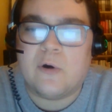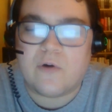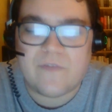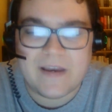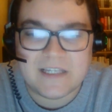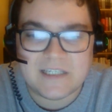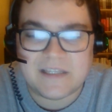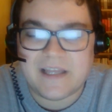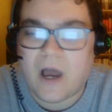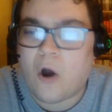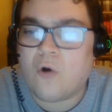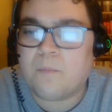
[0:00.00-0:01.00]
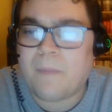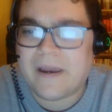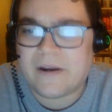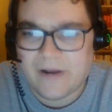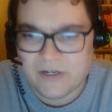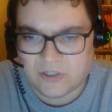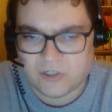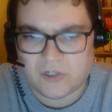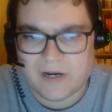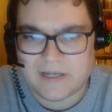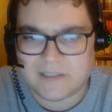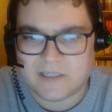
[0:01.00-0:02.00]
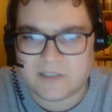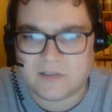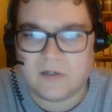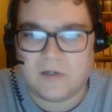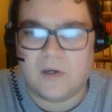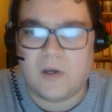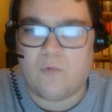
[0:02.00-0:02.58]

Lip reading: who are facing their own migration crisis,